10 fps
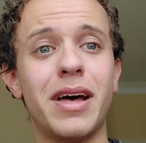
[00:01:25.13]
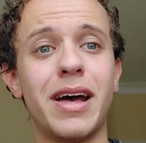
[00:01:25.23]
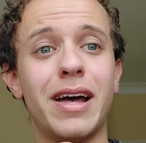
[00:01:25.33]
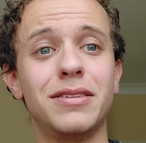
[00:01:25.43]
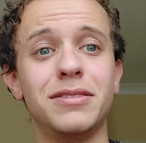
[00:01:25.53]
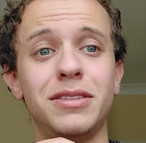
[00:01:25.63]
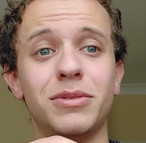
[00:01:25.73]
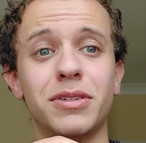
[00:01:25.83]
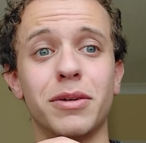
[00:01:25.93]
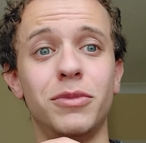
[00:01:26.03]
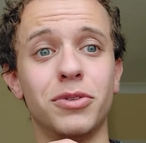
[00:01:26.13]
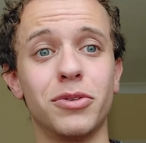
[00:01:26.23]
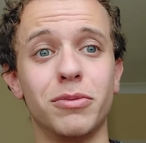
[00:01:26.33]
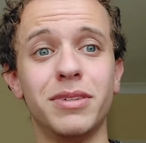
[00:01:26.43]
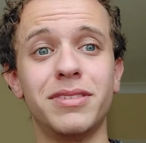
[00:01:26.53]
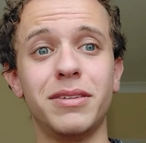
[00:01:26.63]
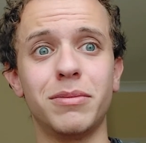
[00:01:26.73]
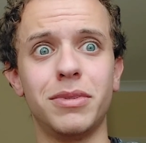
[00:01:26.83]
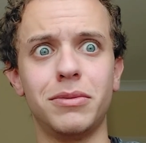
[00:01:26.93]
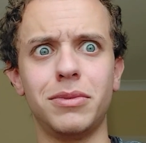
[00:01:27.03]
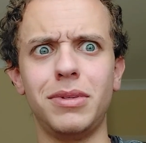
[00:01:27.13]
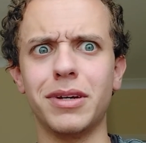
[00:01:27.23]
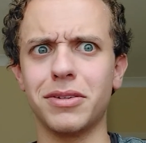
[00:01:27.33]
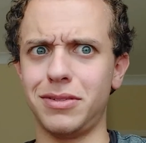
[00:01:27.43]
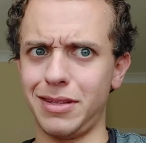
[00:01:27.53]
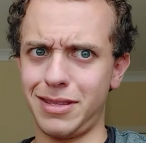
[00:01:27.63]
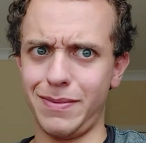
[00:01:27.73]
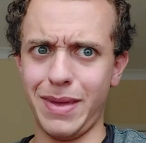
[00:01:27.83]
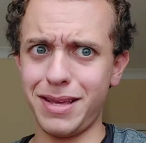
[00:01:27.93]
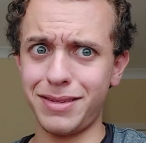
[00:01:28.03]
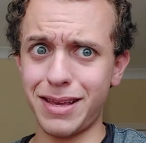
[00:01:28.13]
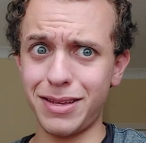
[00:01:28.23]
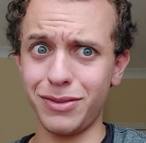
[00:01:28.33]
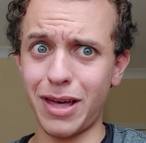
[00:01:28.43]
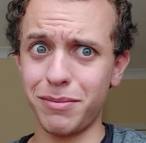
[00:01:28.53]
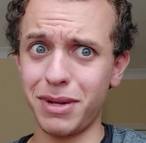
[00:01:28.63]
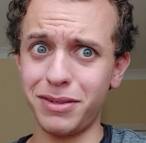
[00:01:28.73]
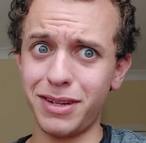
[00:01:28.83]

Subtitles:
and he was saying, I'm not going on Monday. And I'm like, well, yeah, because it's May Day that Monday.